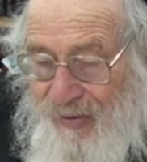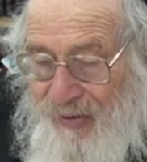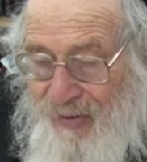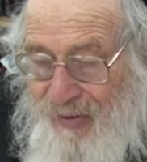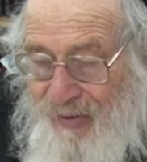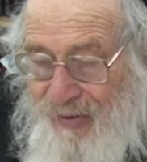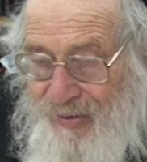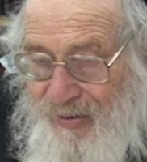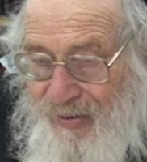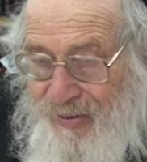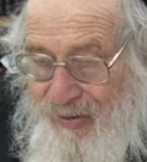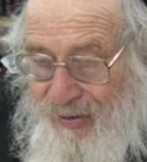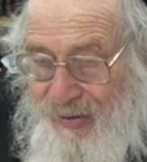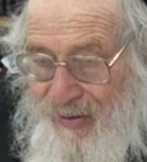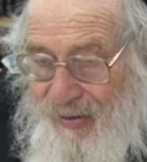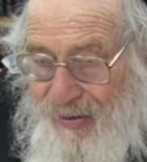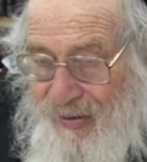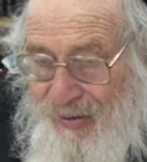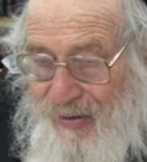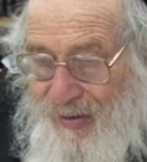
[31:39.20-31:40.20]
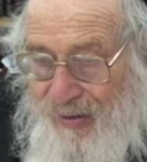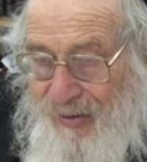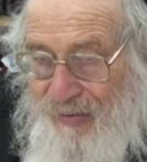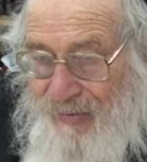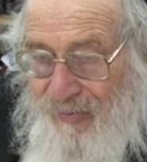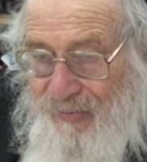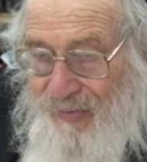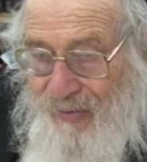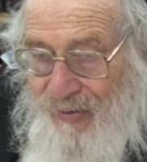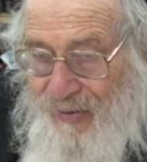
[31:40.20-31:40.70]
case,
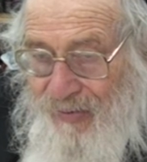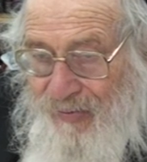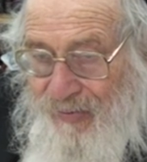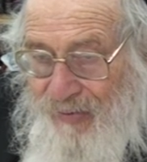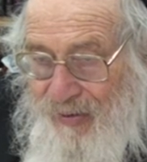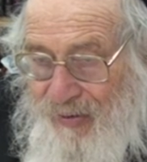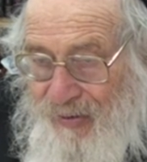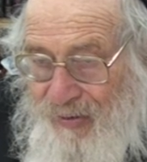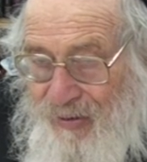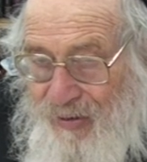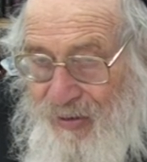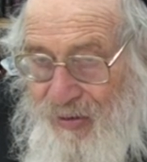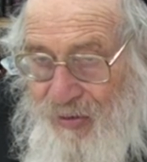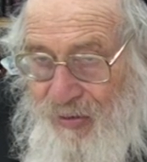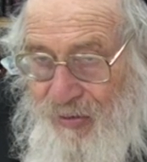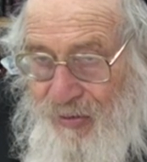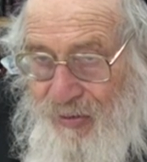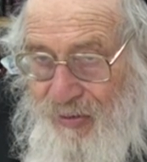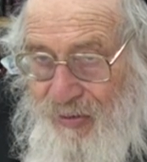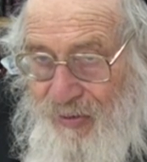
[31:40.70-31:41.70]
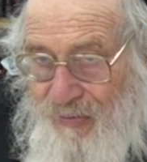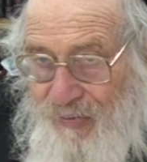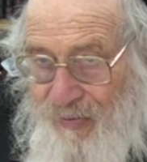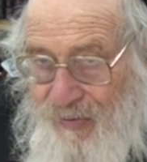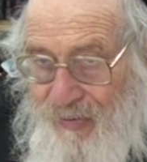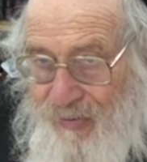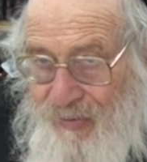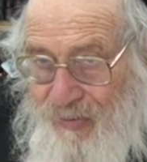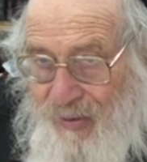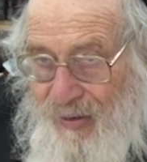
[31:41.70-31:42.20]
well, in the chunt you
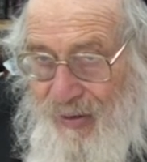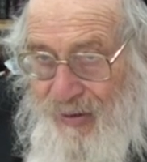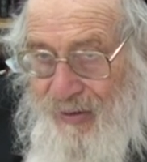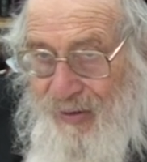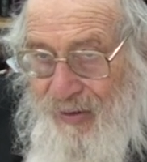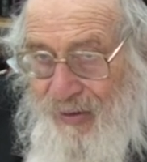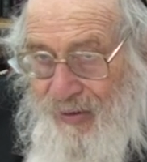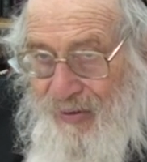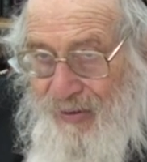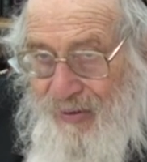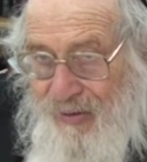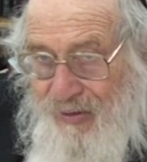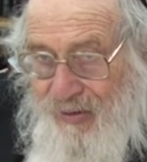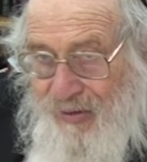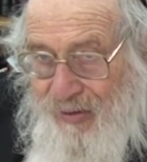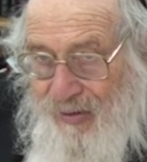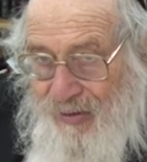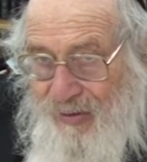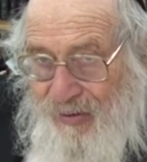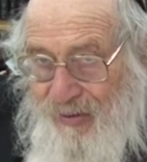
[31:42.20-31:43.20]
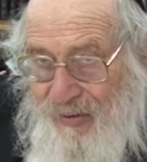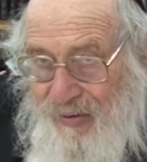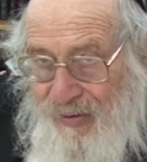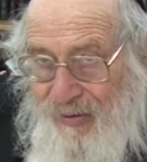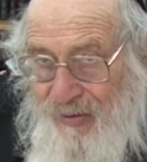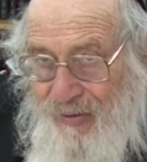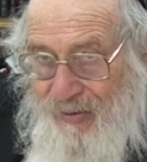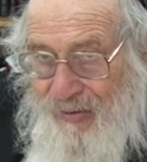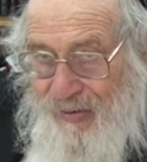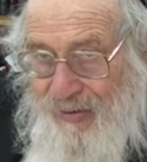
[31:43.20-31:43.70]
want to make the chicken,
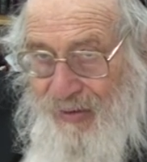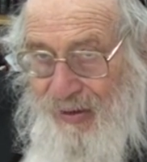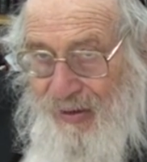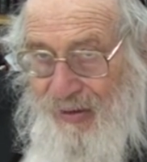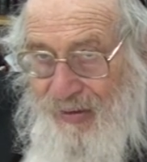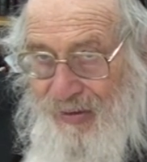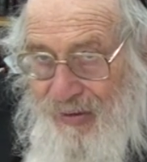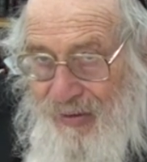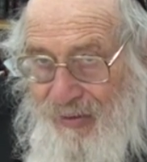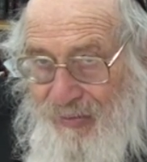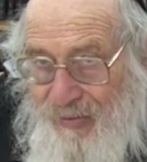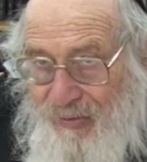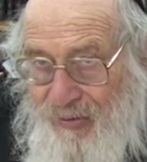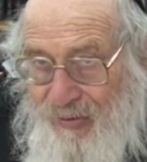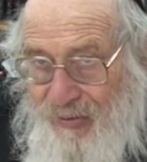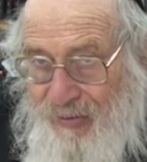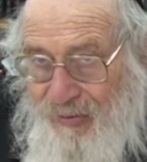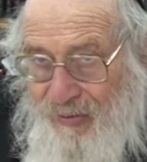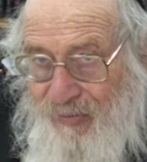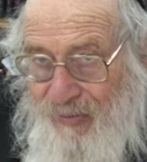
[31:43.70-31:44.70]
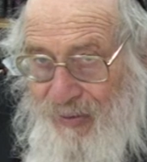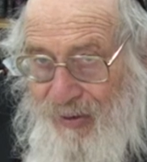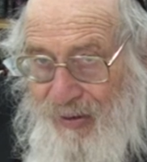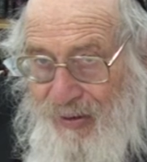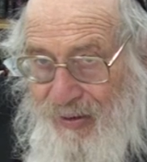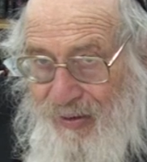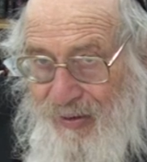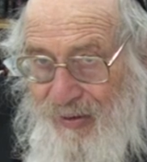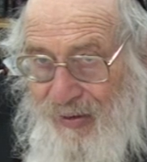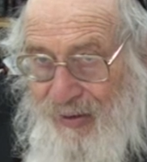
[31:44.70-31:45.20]
you take the chunt
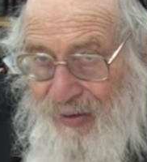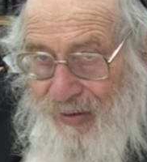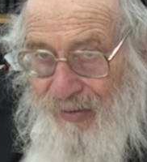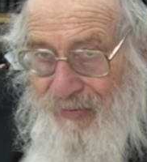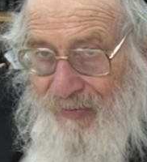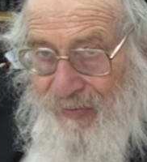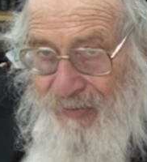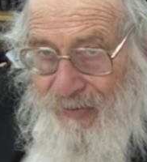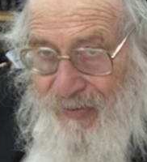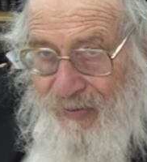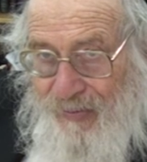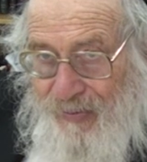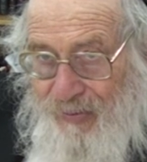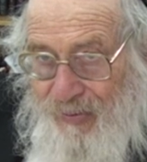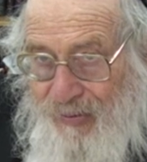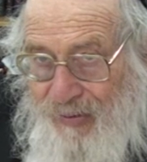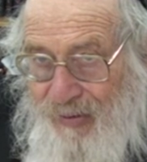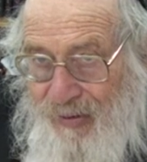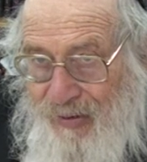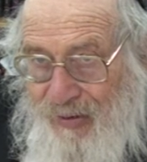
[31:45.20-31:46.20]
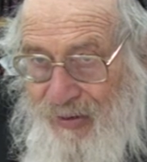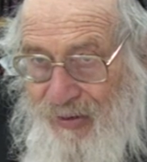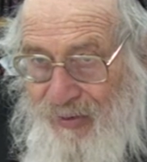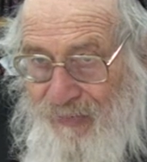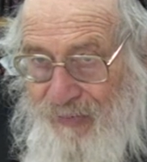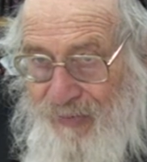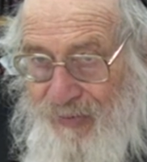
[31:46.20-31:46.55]
plate, you want to put the chicken